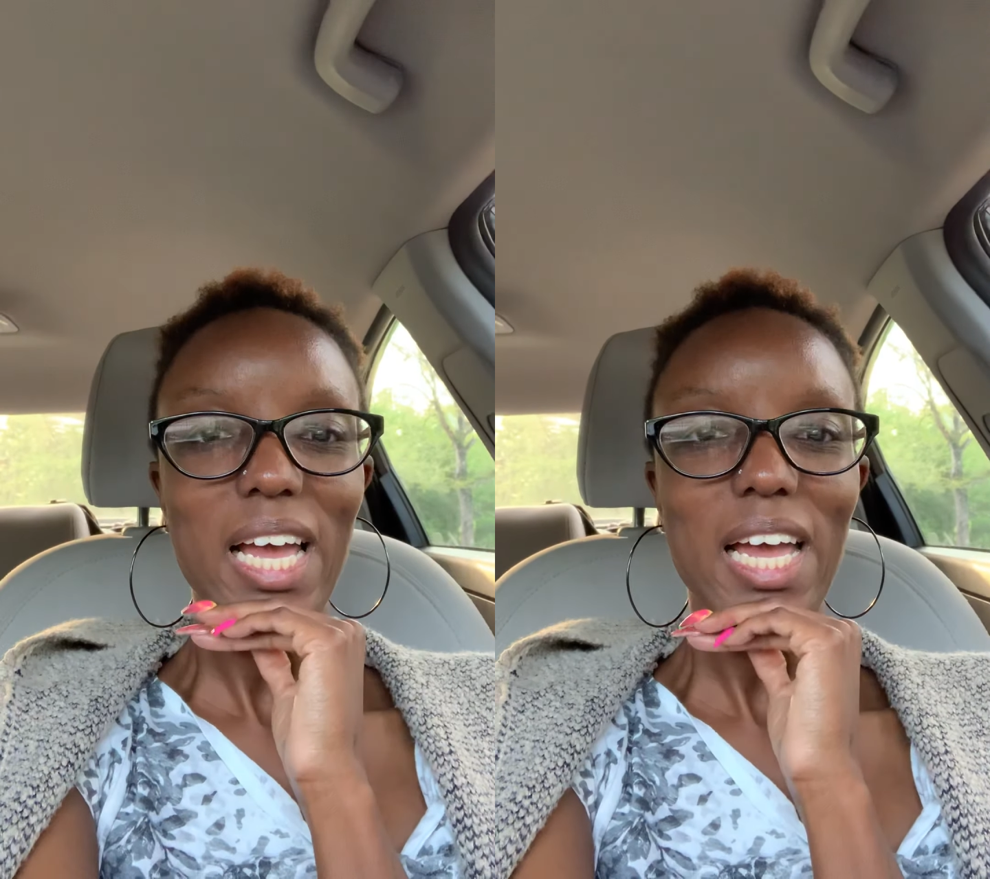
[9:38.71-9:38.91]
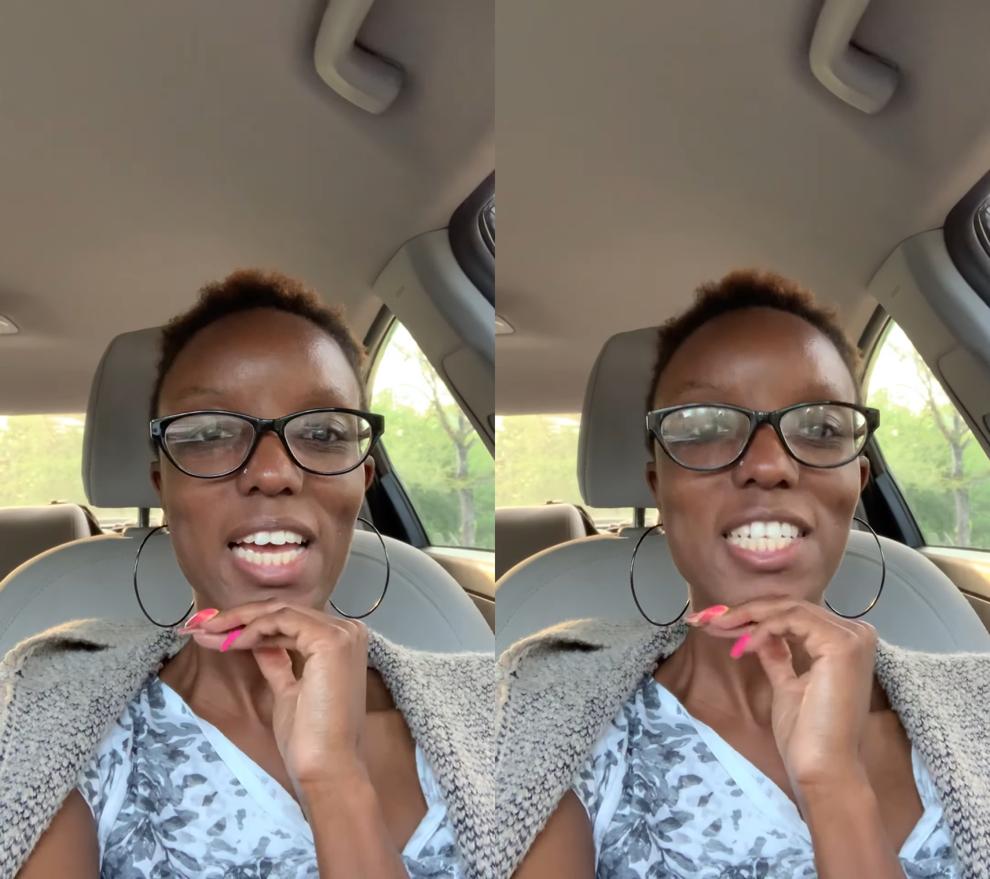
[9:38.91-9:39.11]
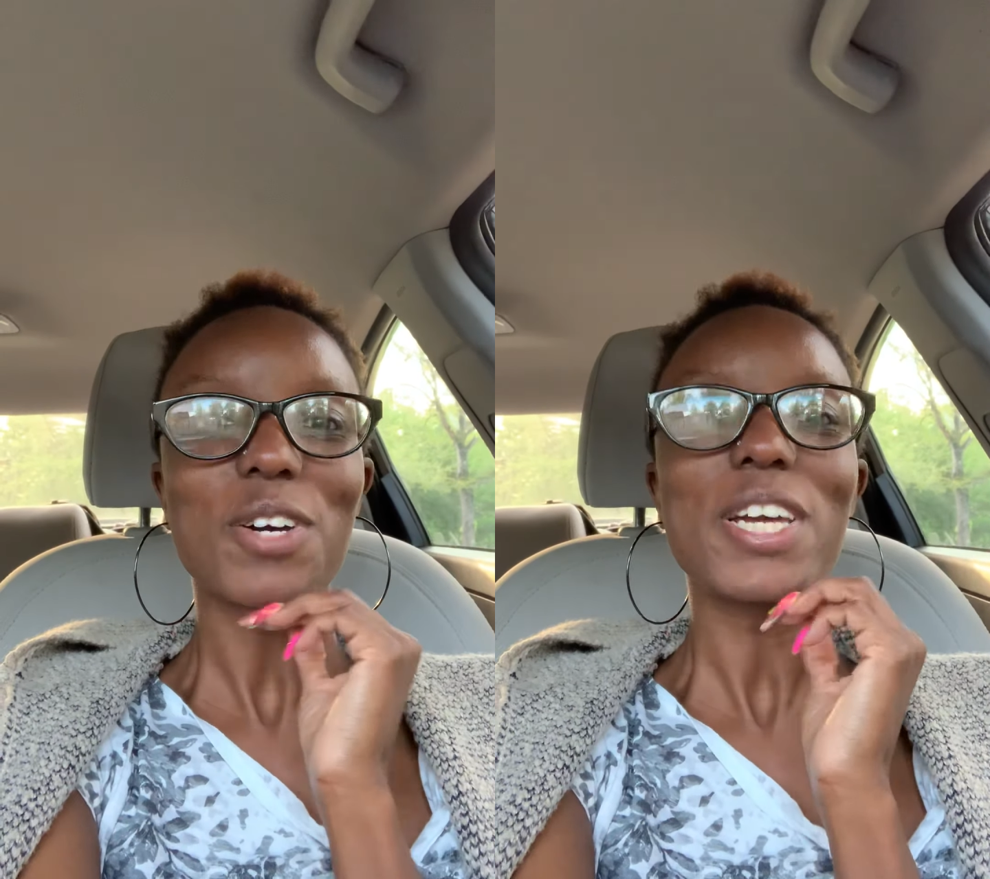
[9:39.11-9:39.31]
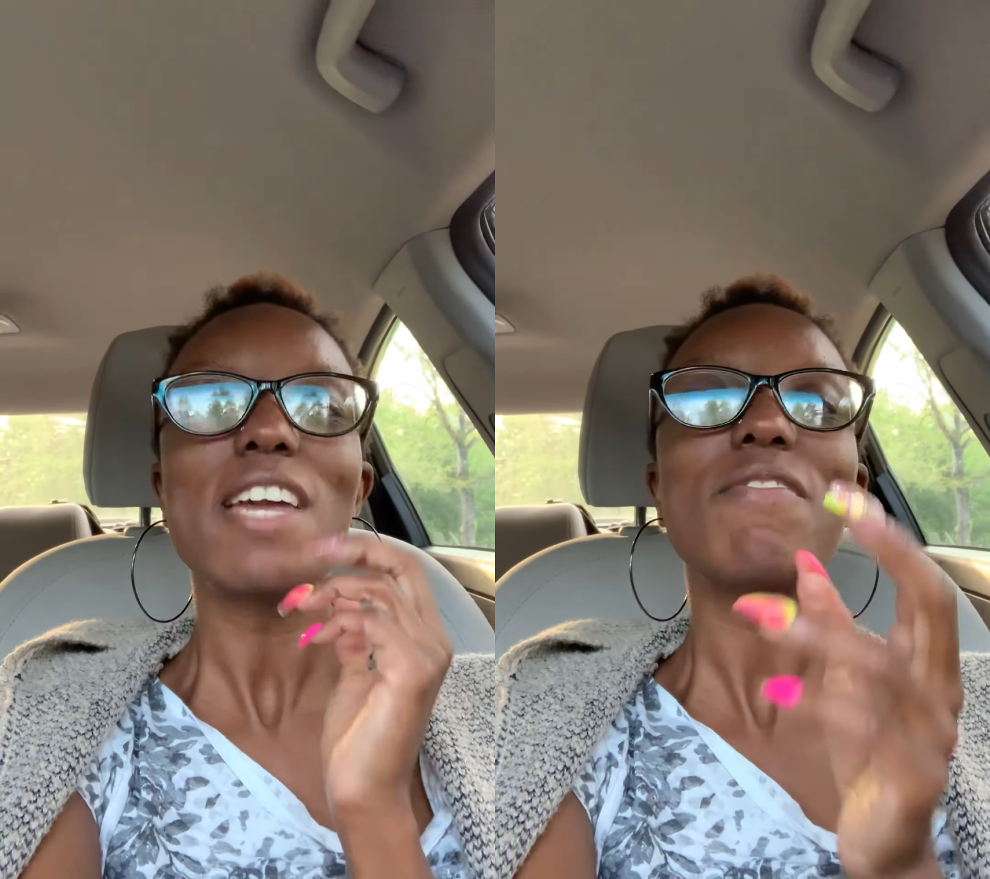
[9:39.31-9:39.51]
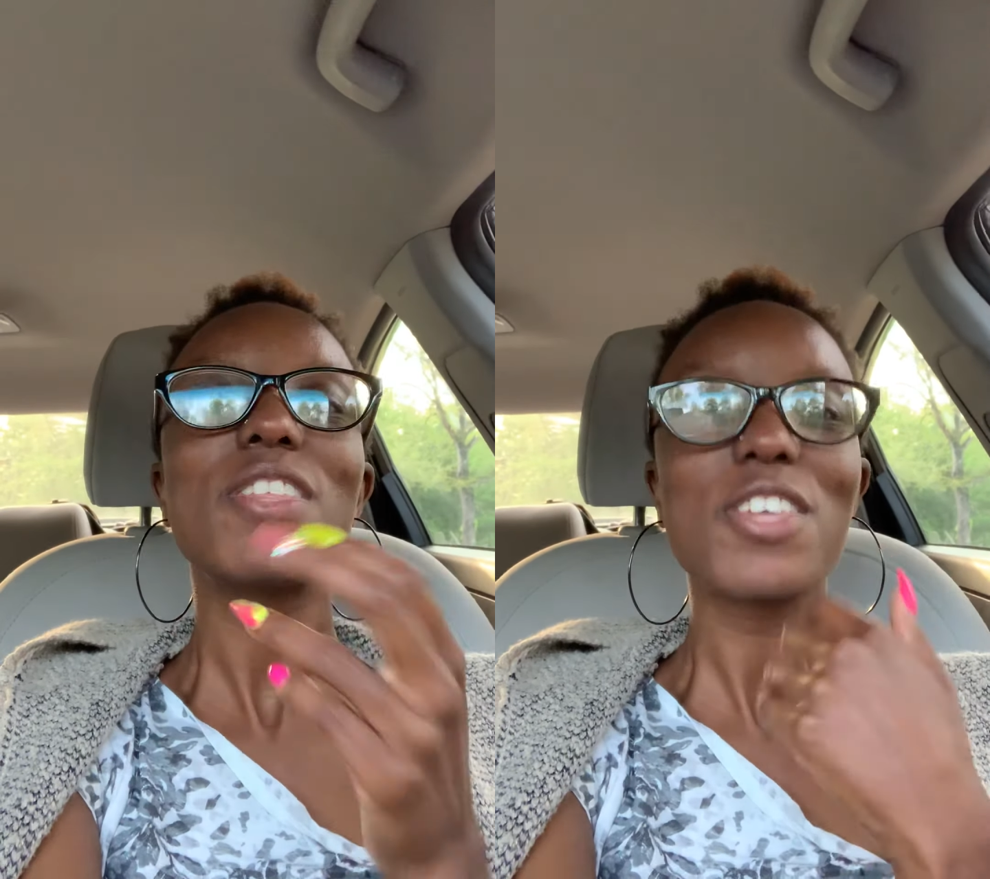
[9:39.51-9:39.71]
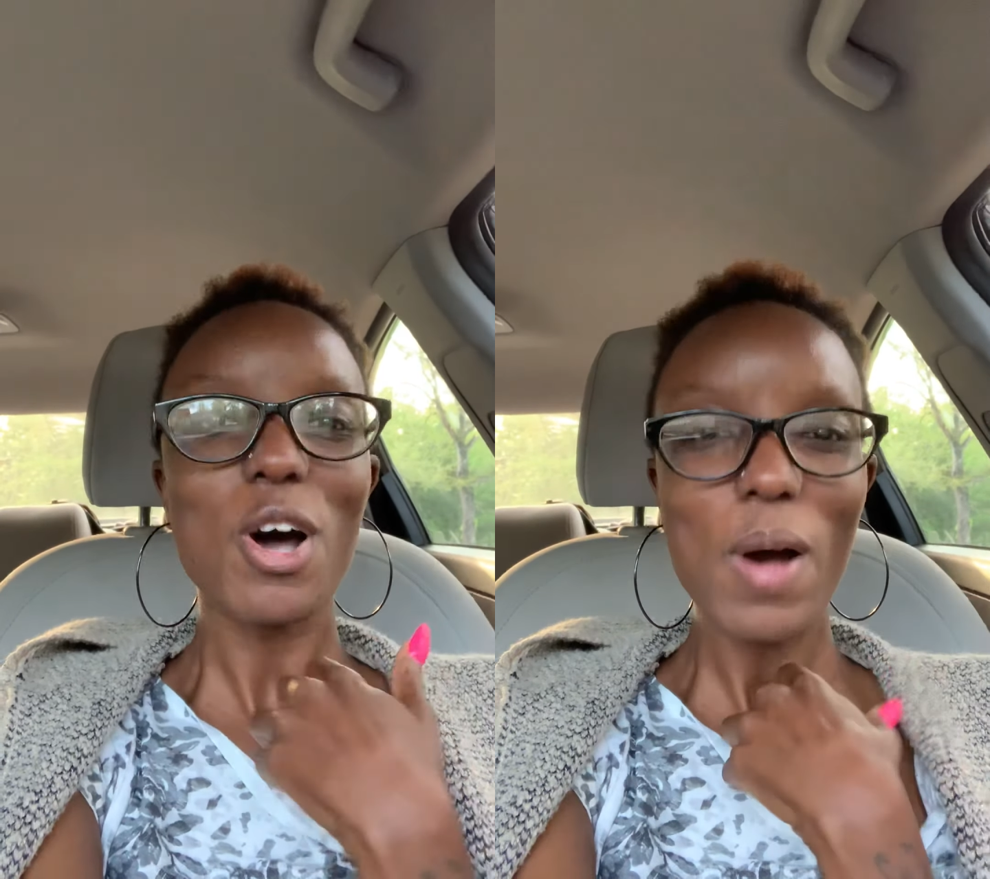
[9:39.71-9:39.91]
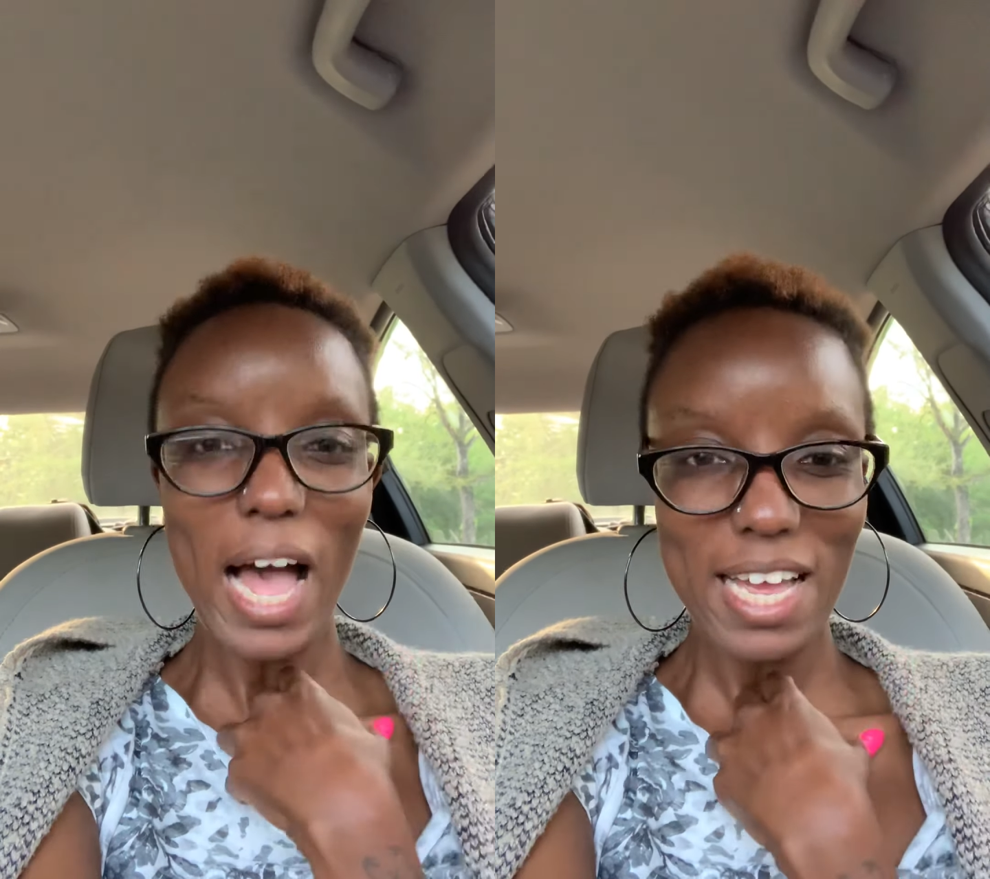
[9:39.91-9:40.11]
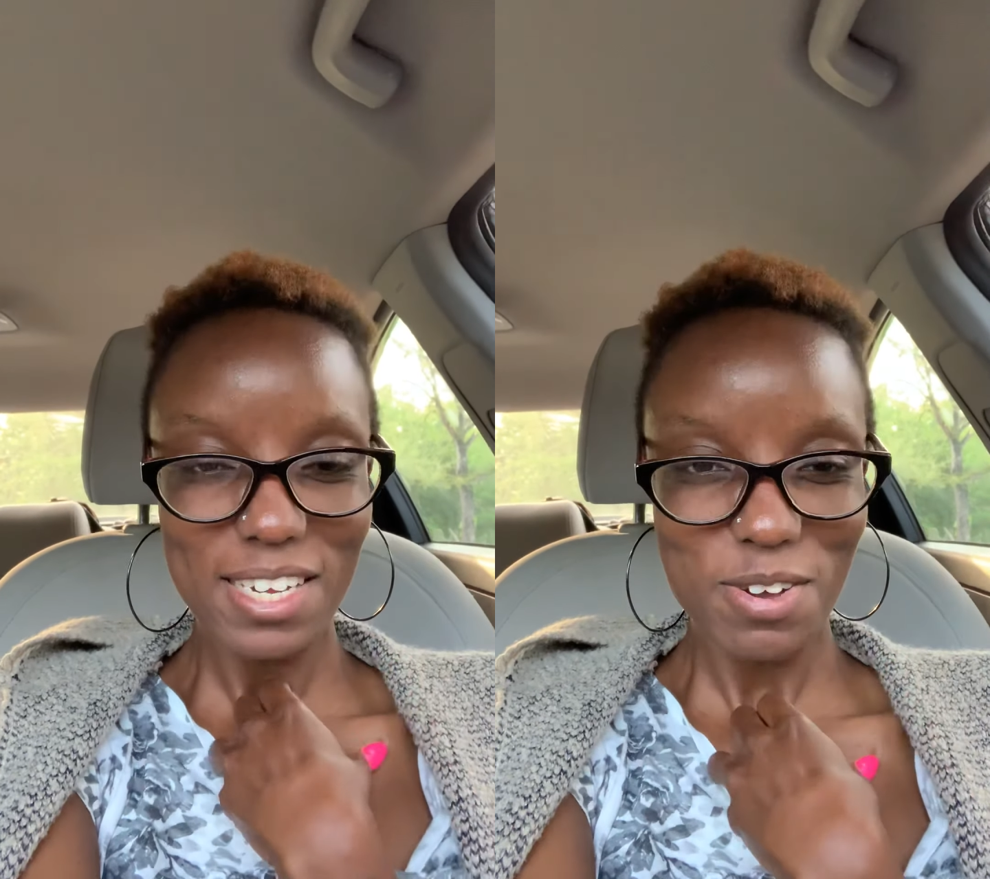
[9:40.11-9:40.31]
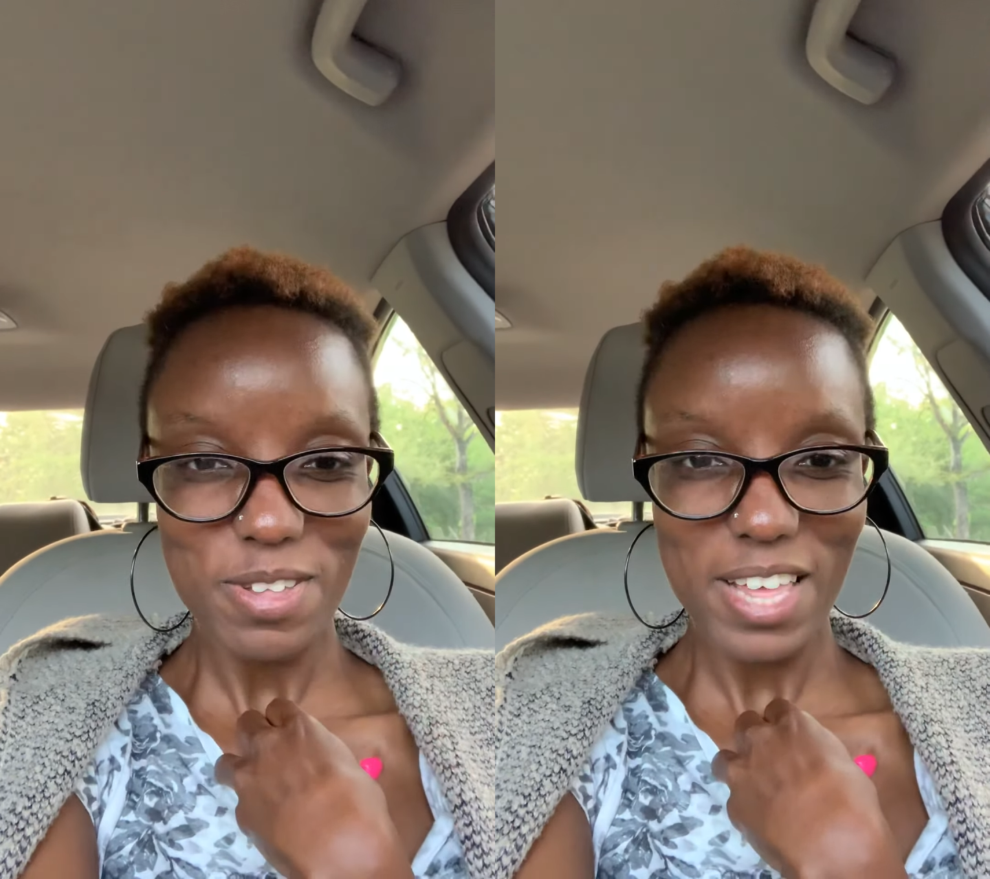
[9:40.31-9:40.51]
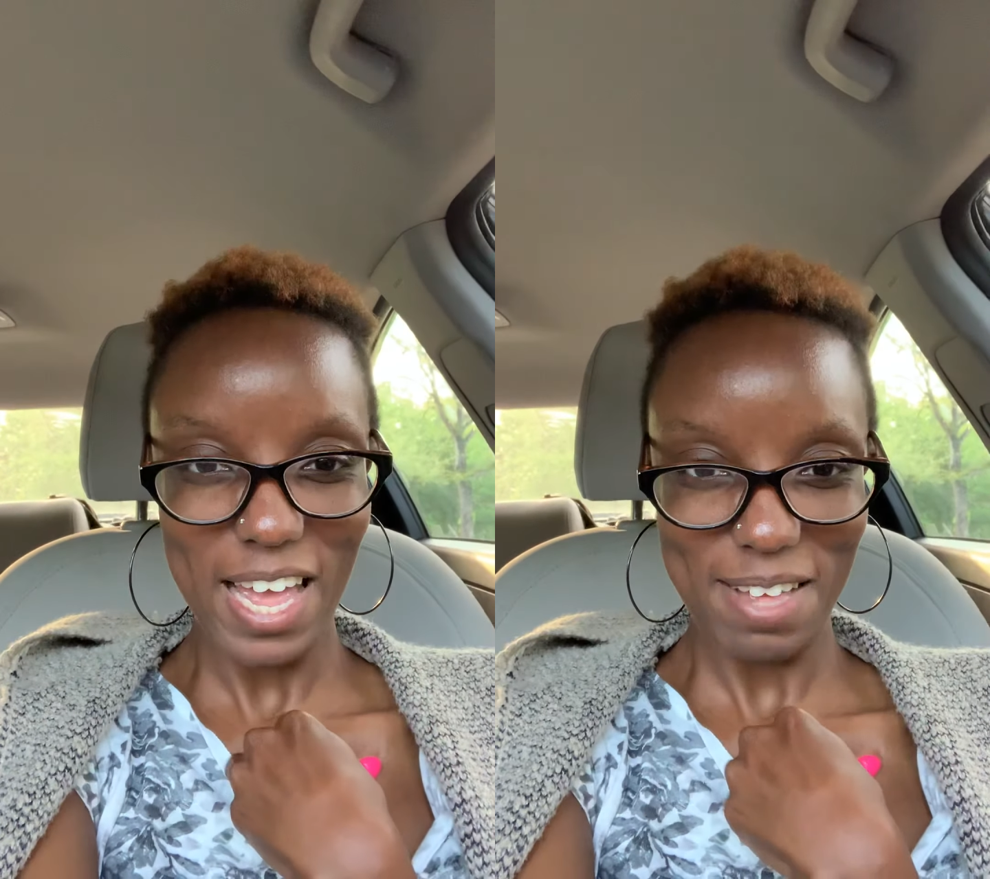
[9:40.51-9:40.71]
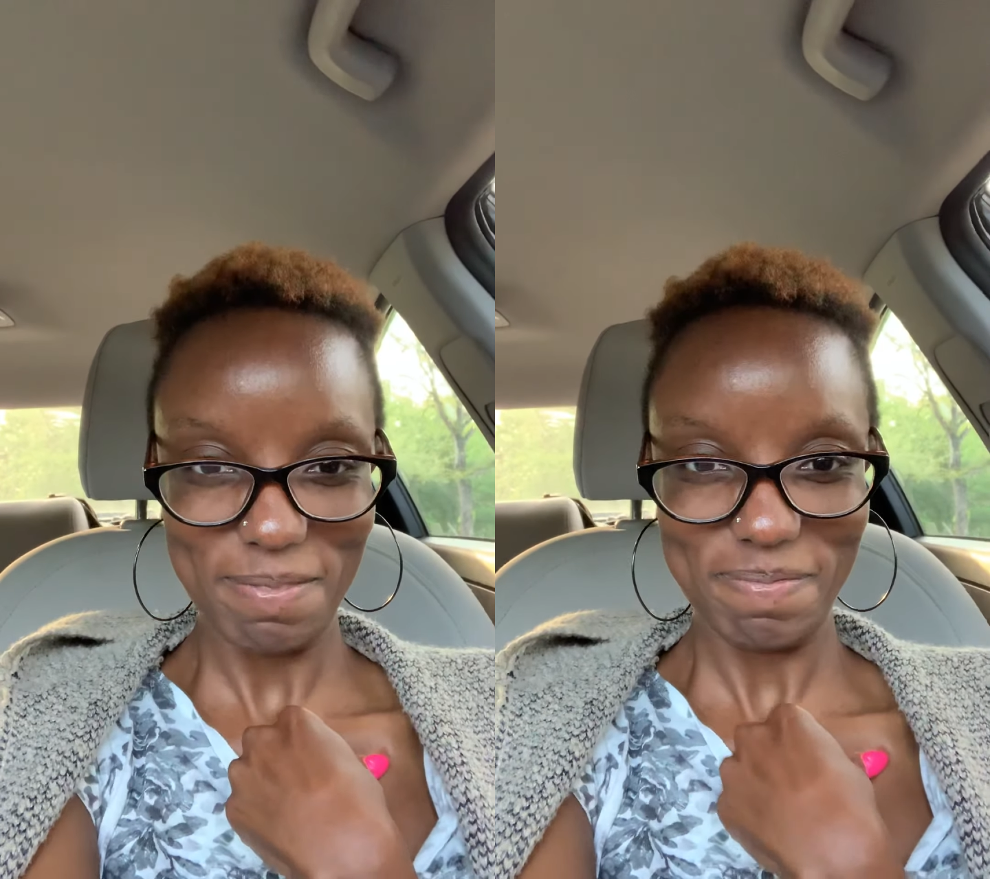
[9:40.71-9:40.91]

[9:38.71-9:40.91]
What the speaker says: And so even though I know that